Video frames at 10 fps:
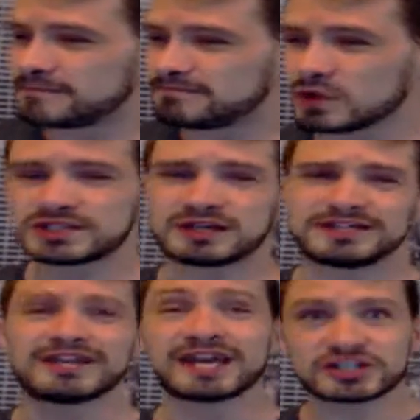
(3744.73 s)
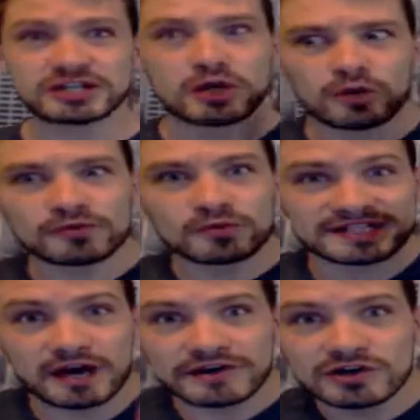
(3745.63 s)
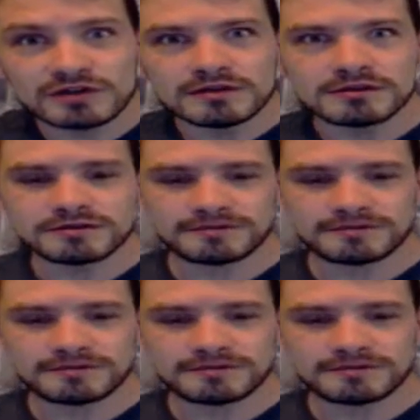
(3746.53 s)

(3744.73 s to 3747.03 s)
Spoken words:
Mostly because you actually go through a tunnel.